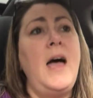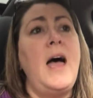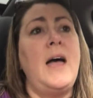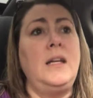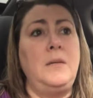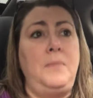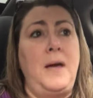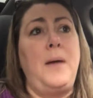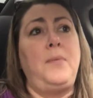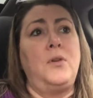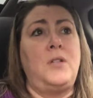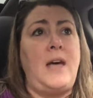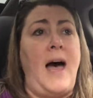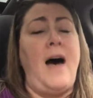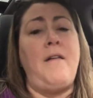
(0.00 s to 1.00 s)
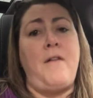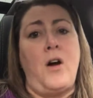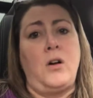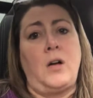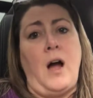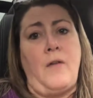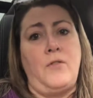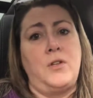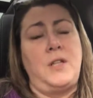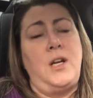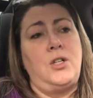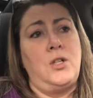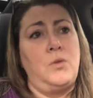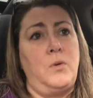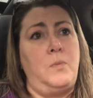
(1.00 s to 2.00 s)
and to be able to have hard
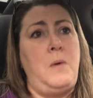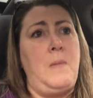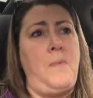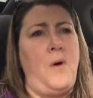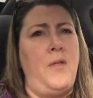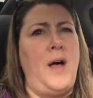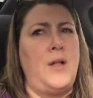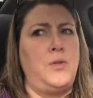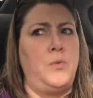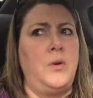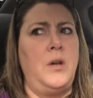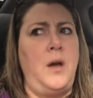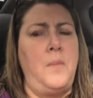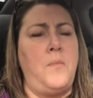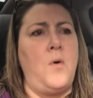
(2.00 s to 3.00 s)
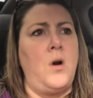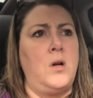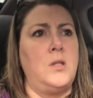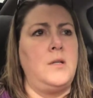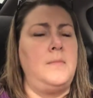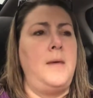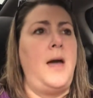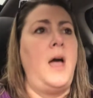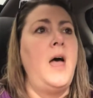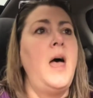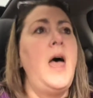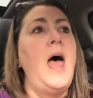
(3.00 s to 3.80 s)
conversations with people. That's really important to me.